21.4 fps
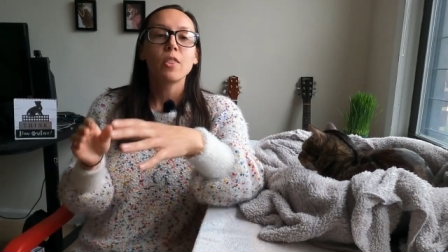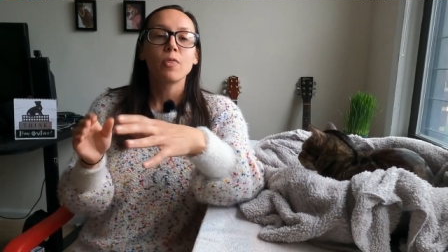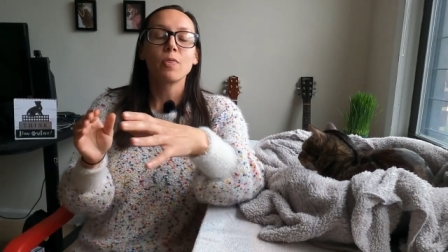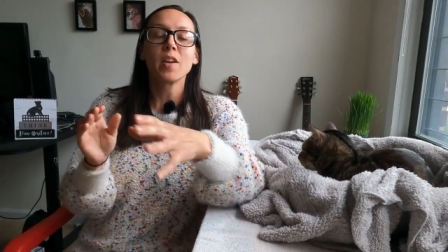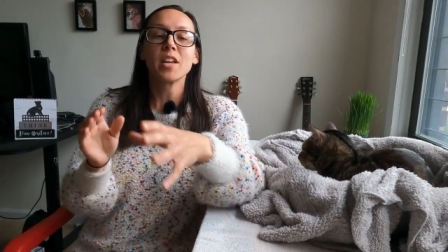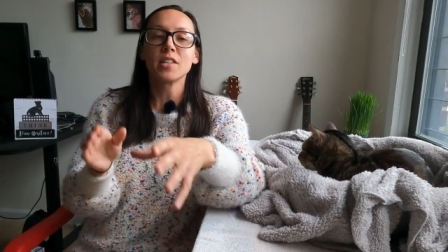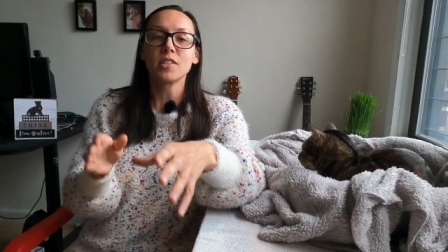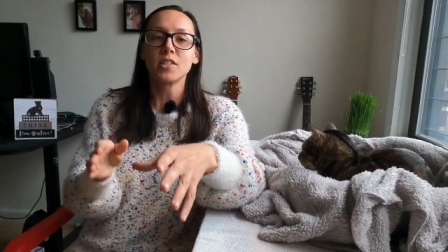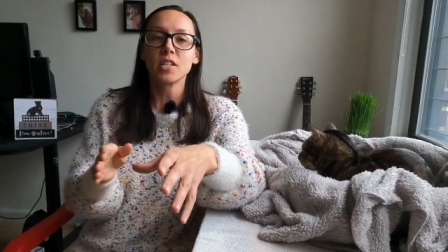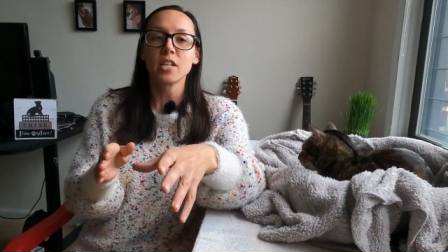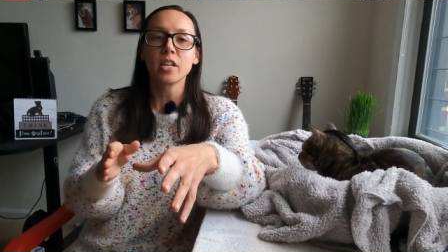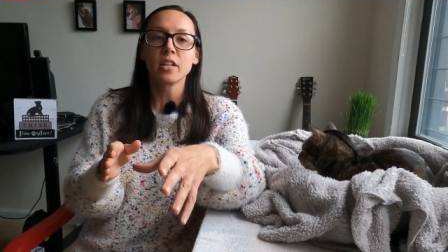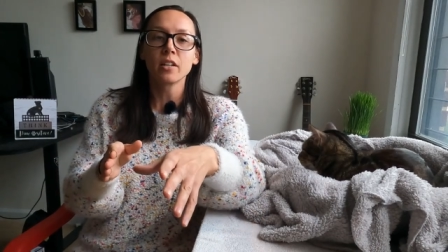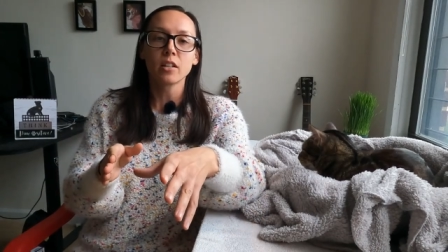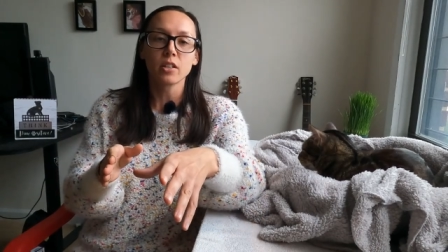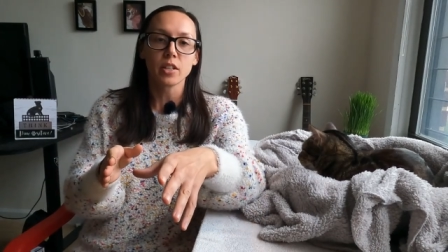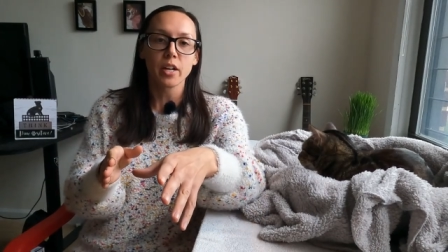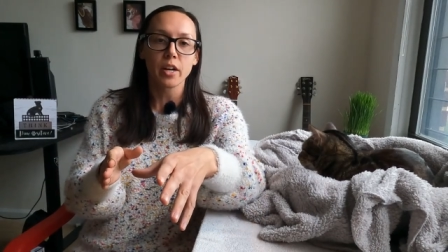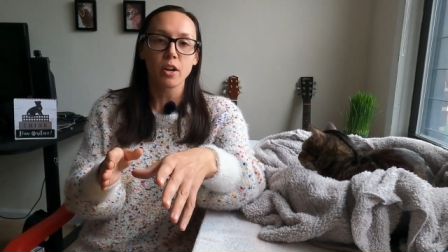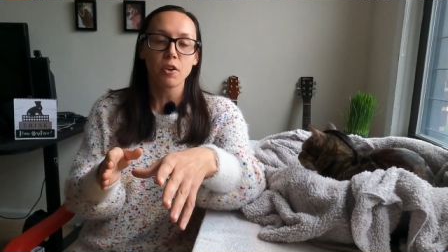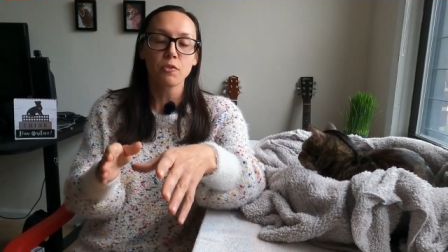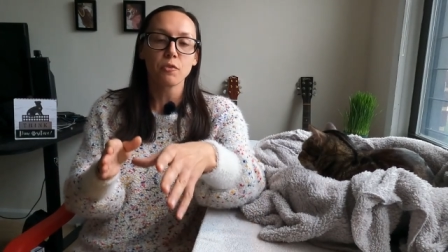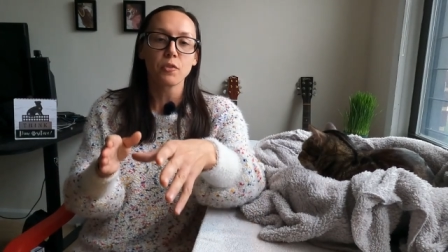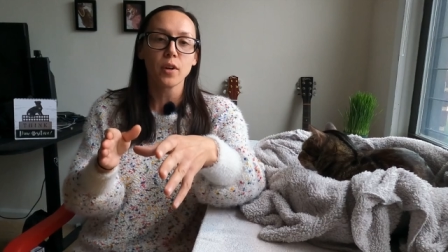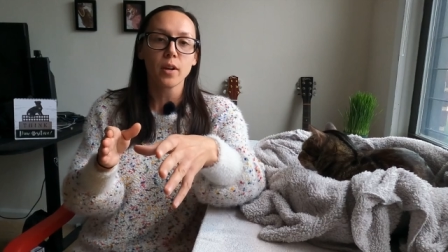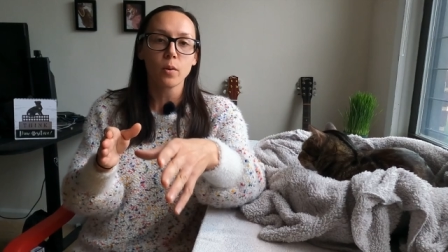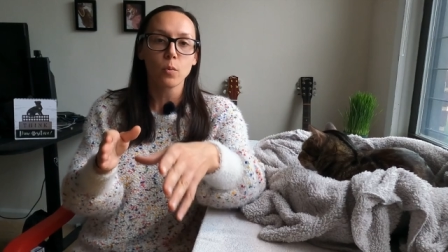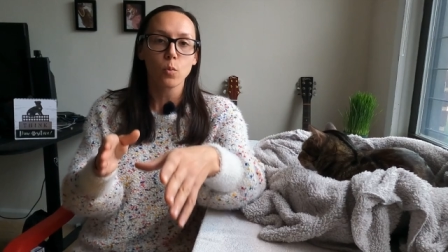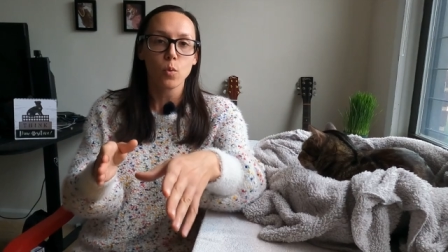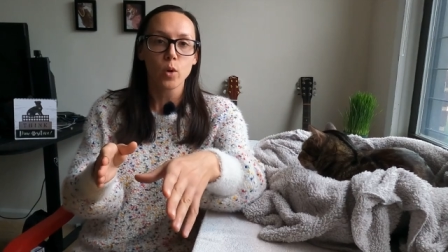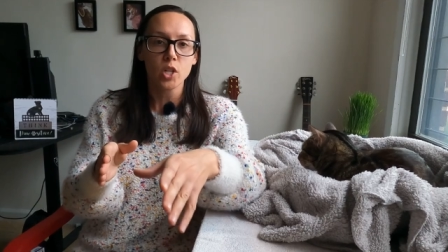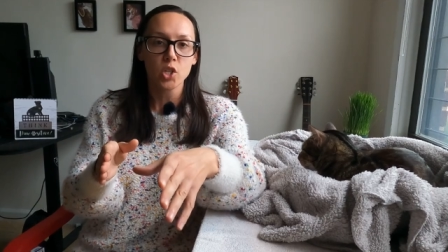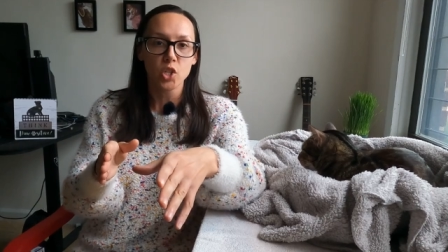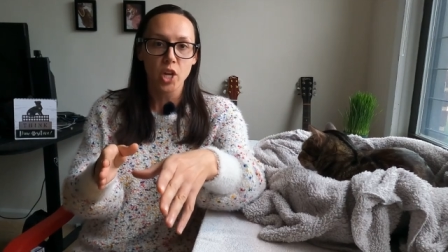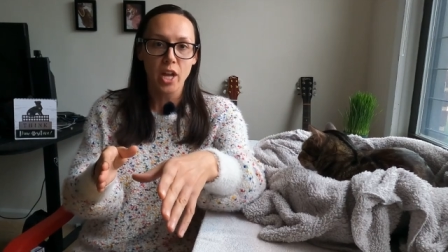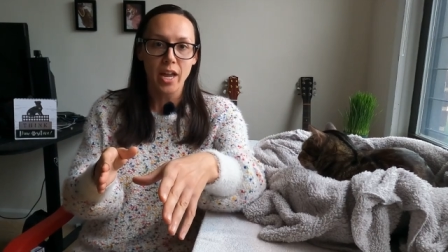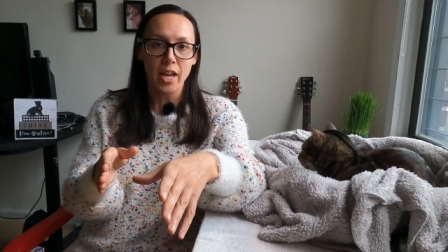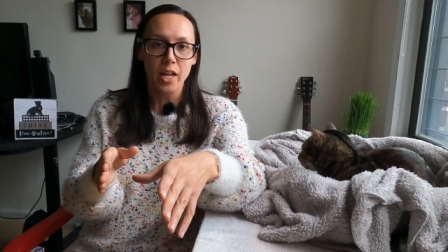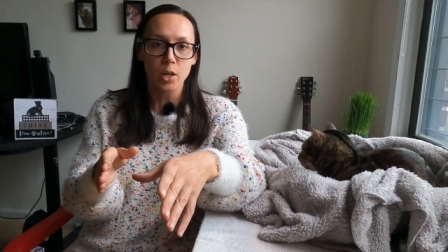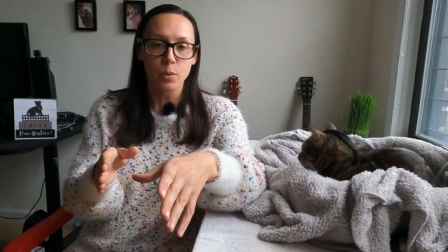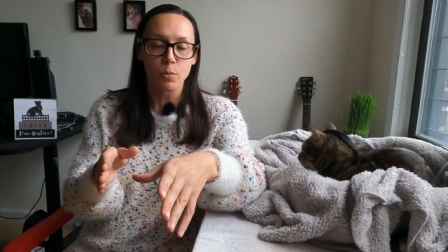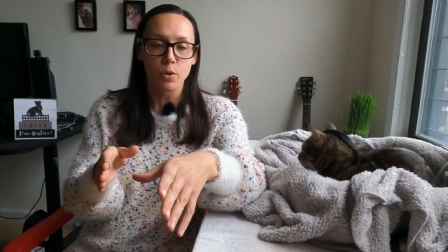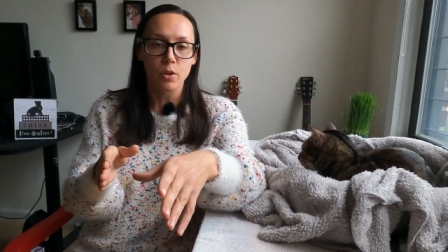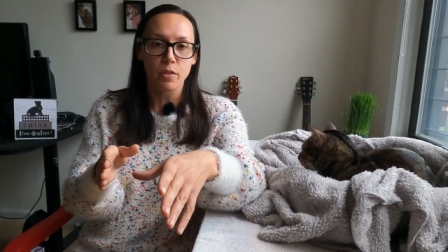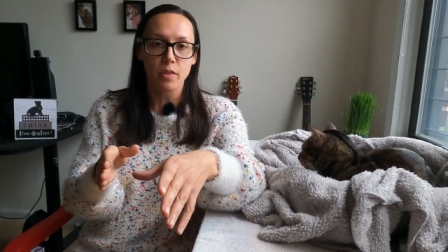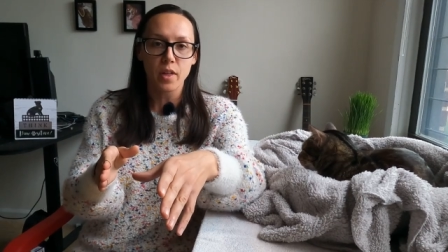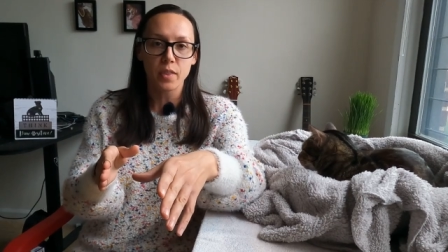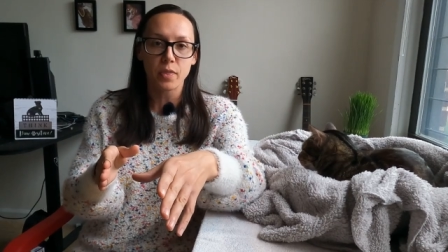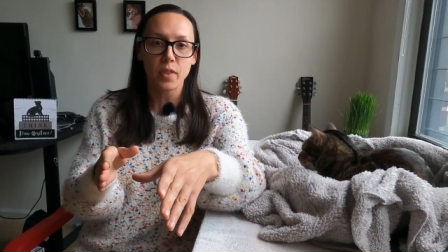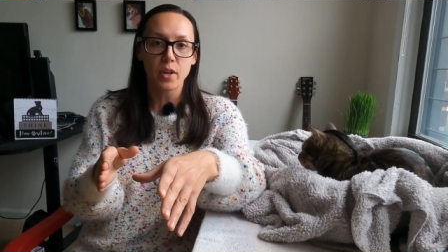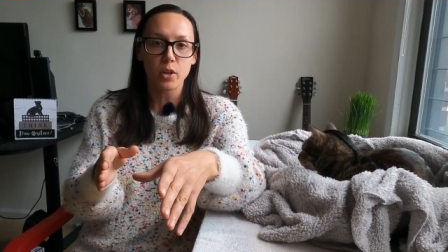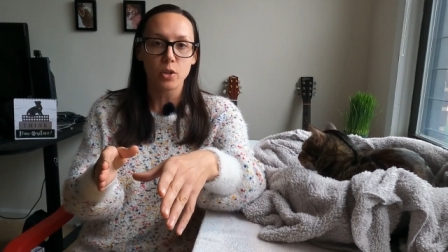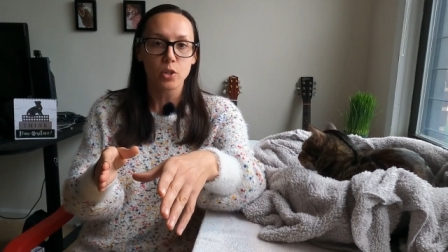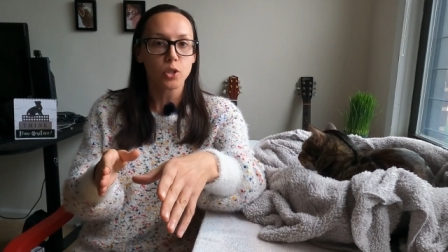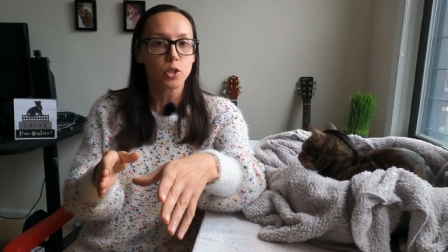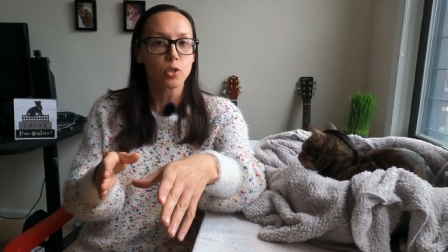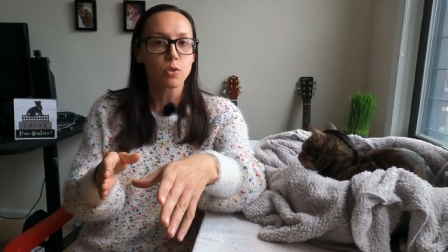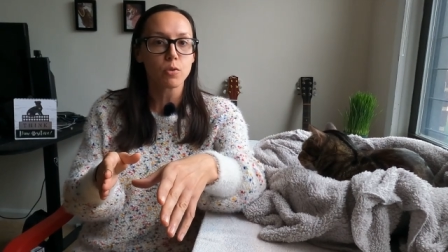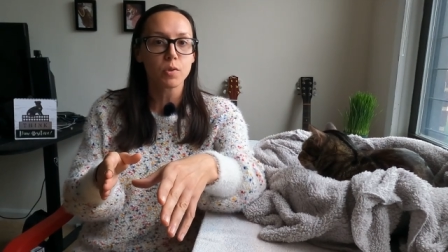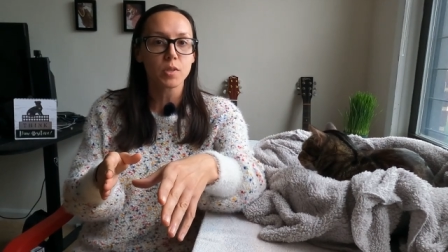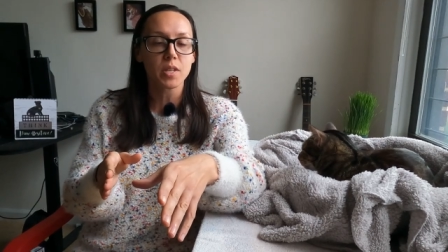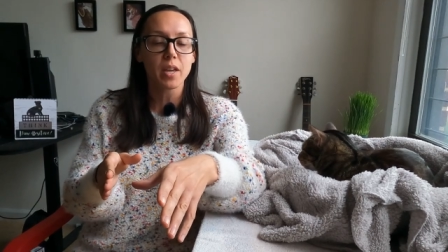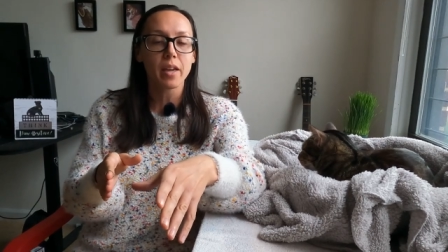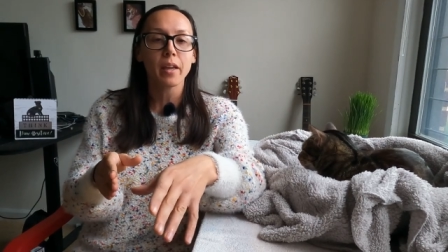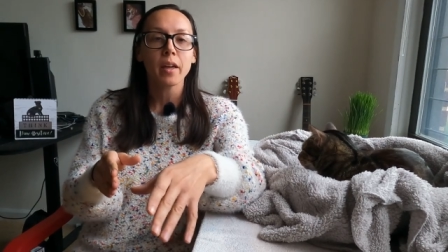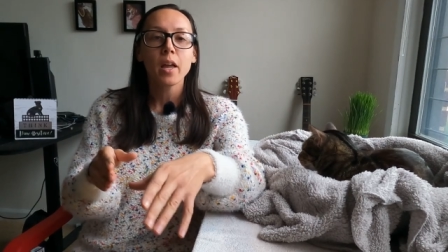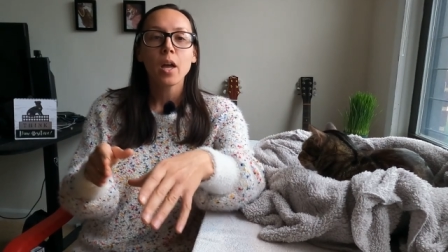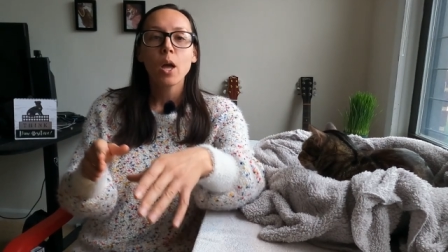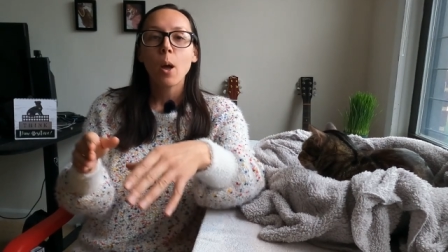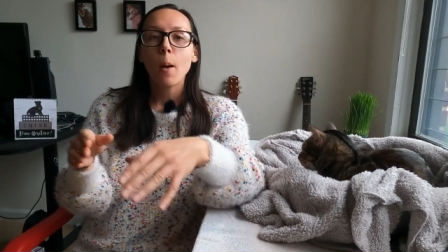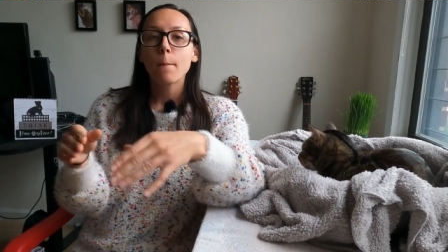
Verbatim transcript: they did clarify which animal that they're using.